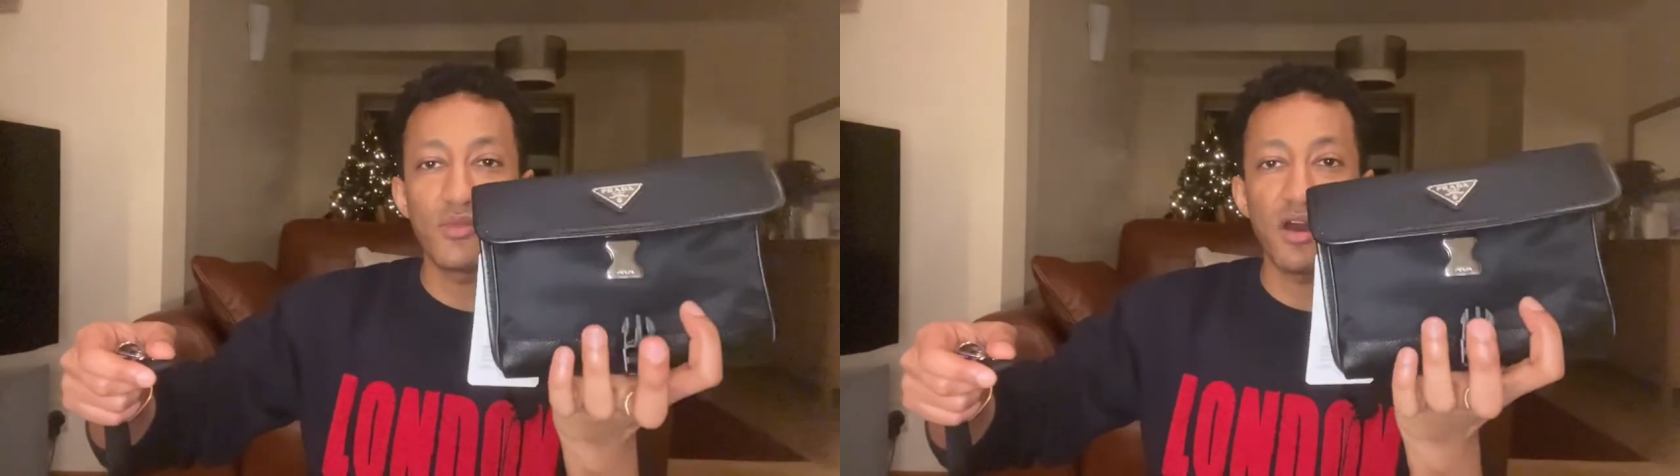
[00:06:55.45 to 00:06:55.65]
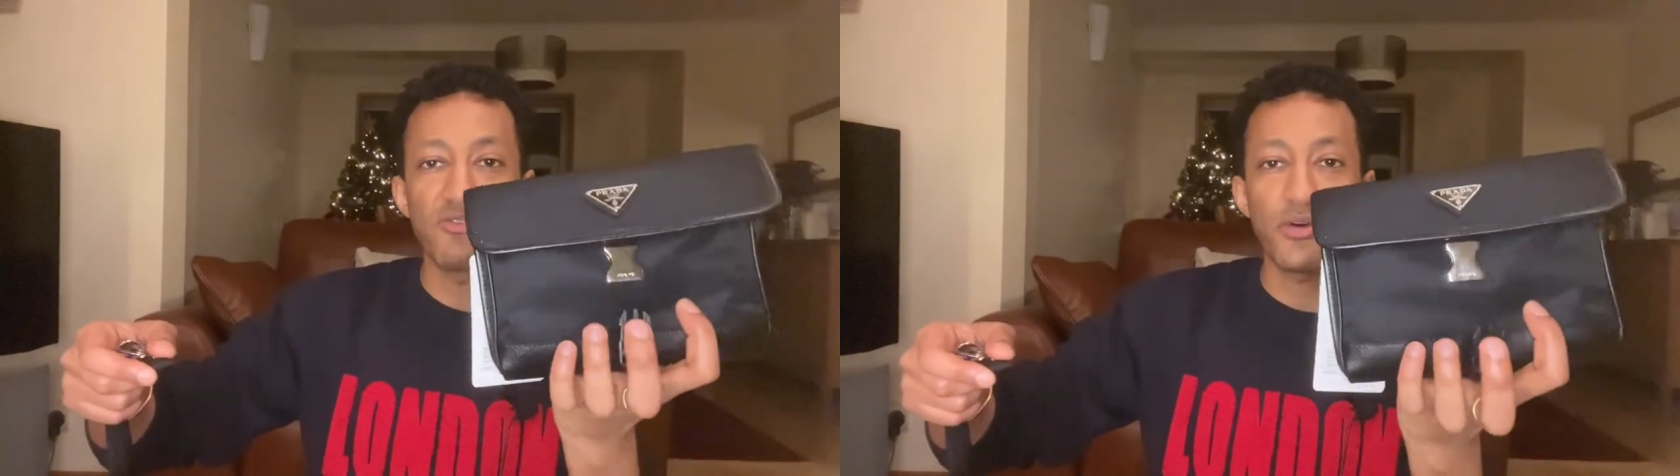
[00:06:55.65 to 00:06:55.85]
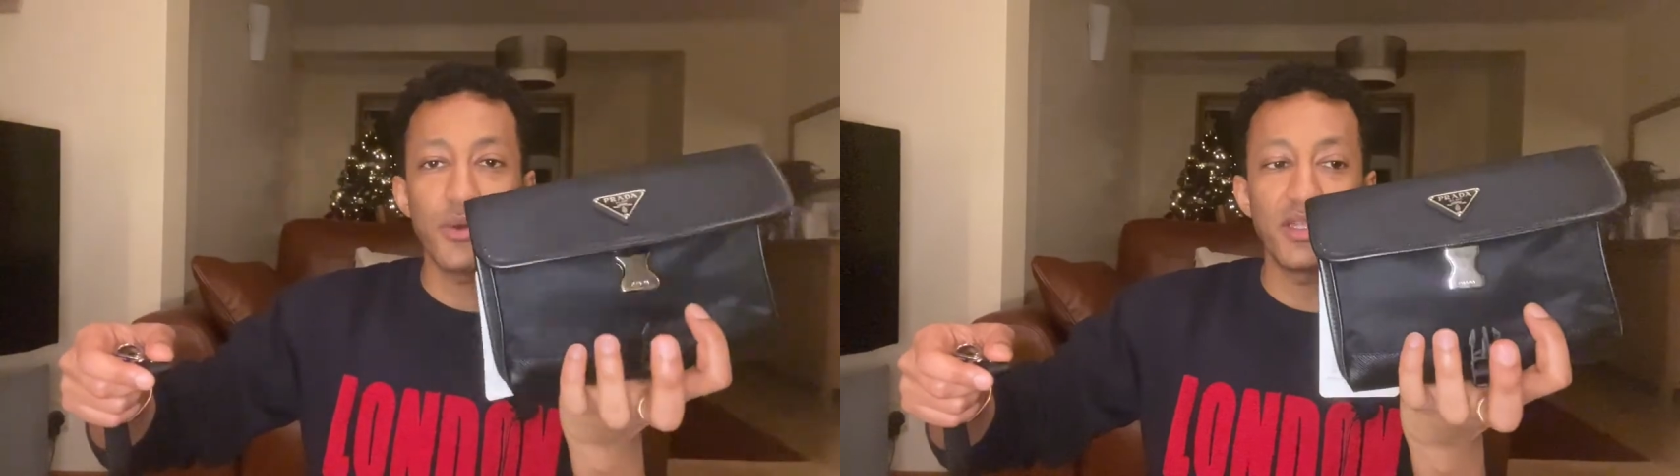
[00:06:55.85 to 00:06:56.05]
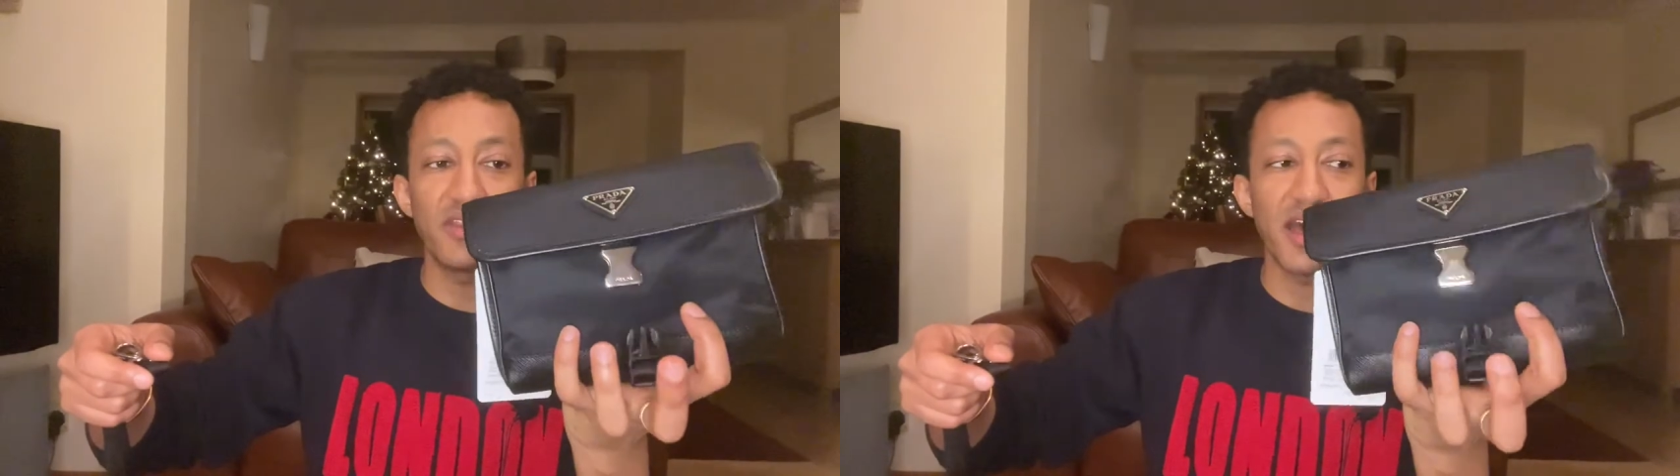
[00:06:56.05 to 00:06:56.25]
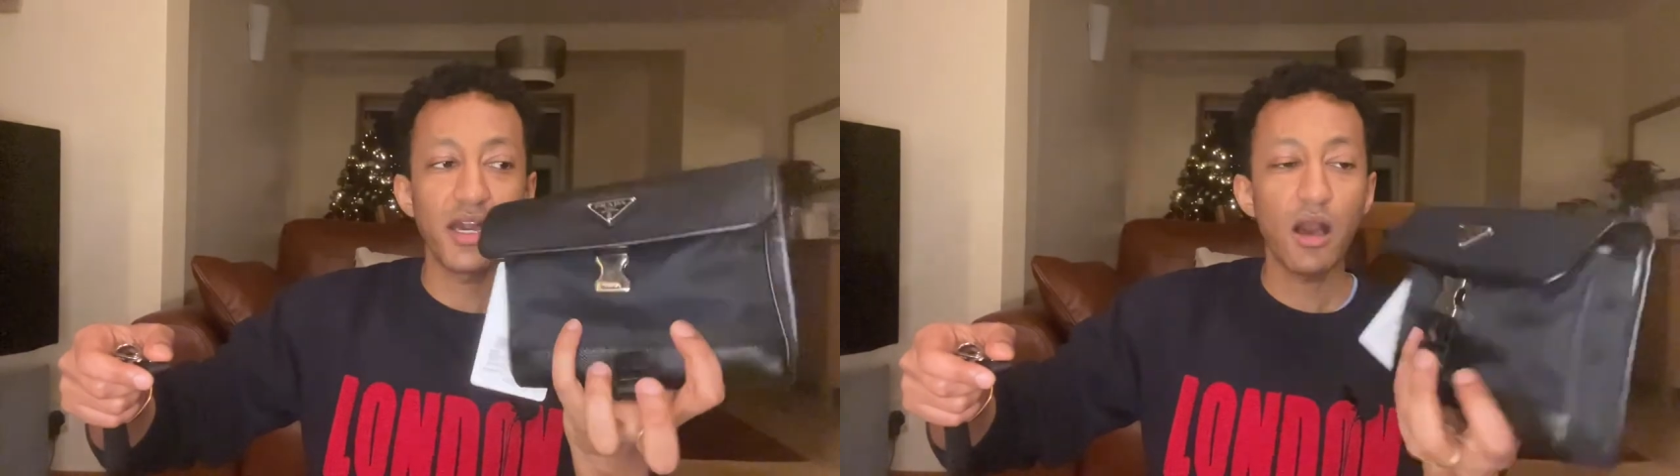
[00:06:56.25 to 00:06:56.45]
a phone in
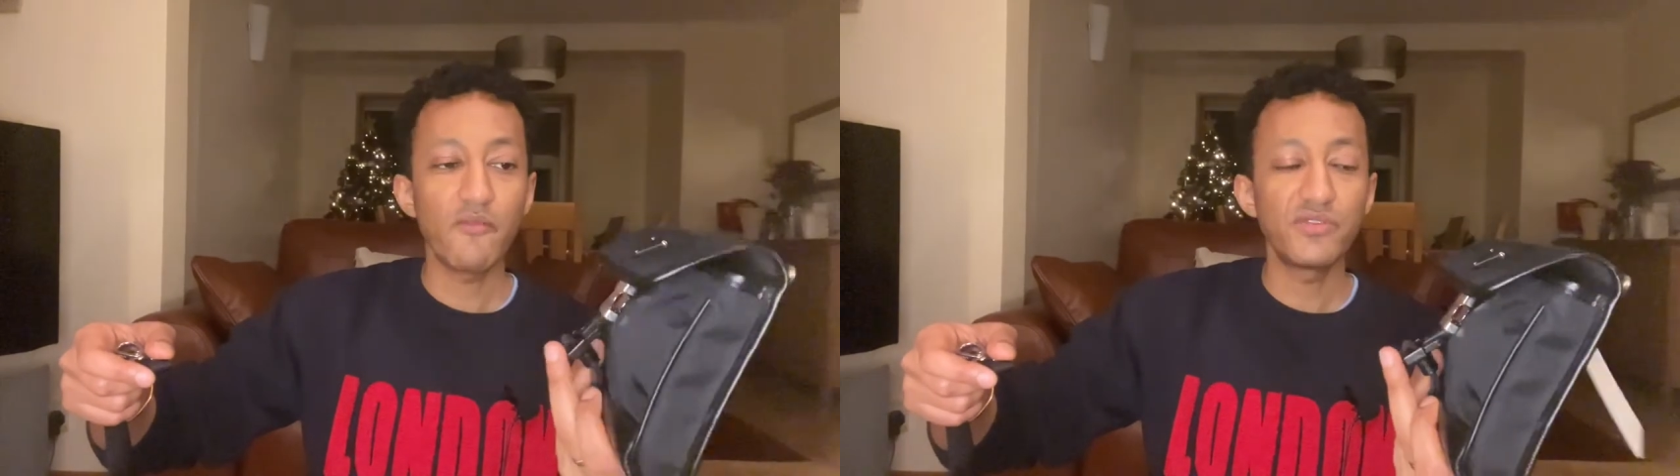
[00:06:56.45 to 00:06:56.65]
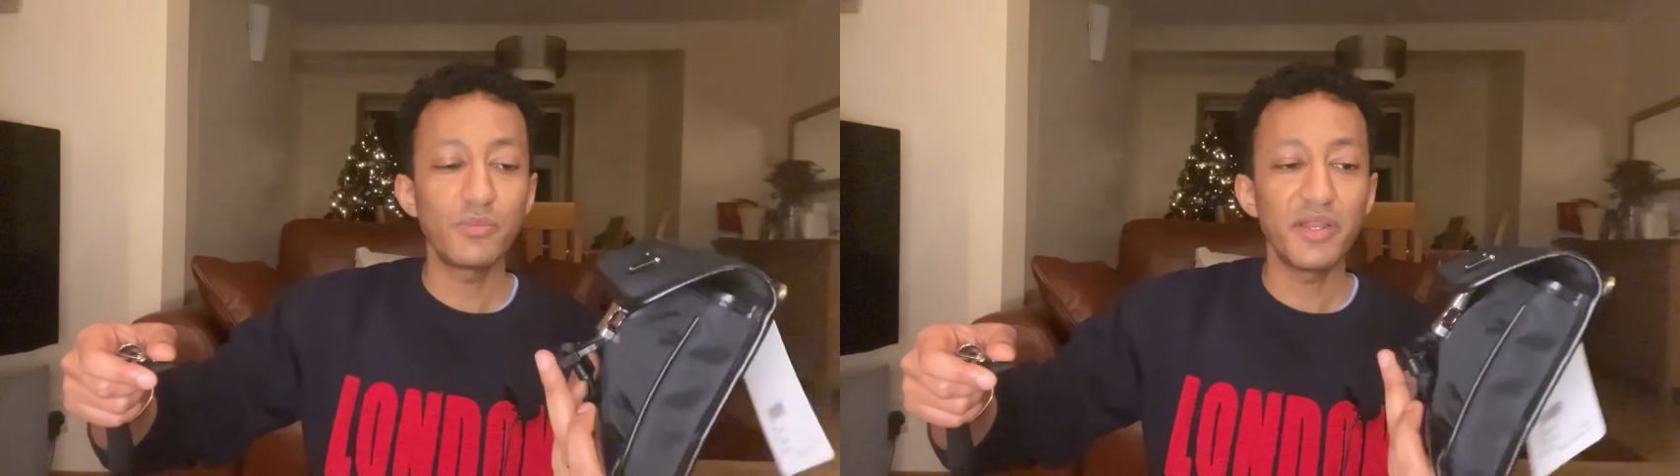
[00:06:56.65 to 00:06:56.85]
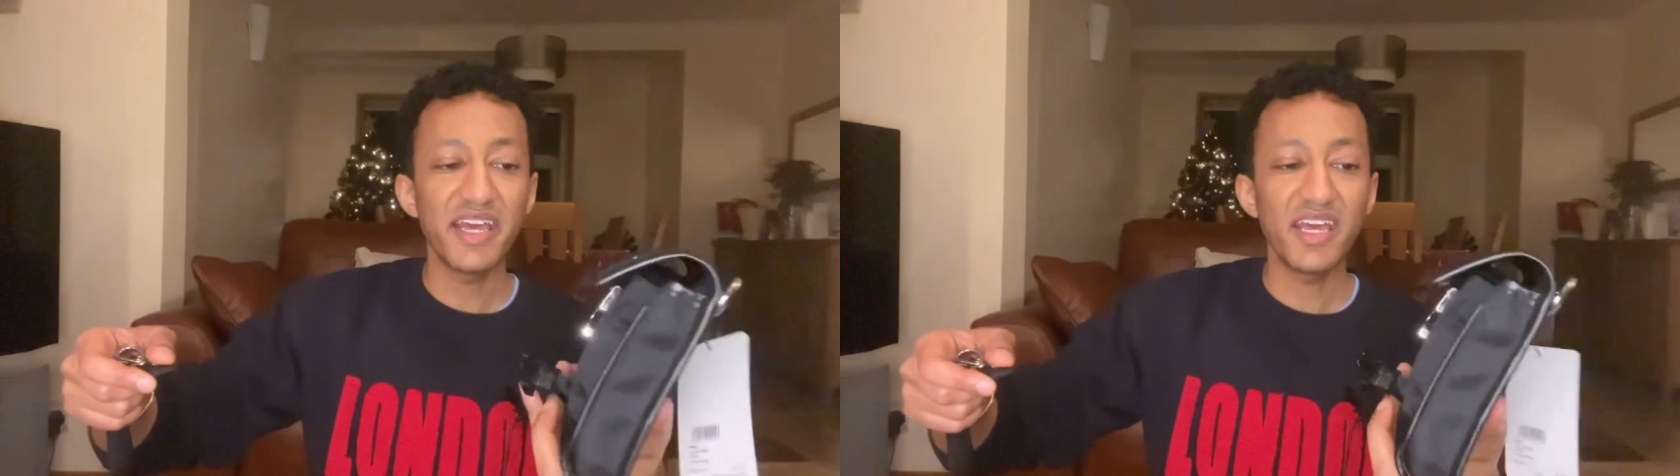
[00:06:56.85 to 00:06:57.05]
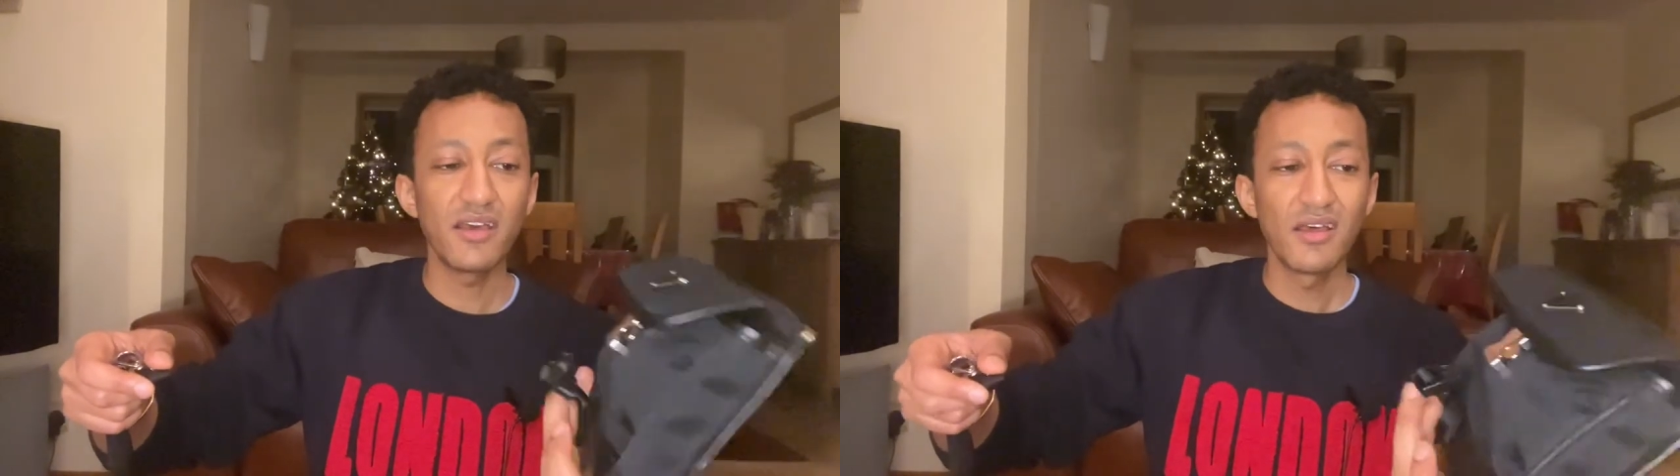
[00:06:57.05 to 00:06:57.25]
there comfortably.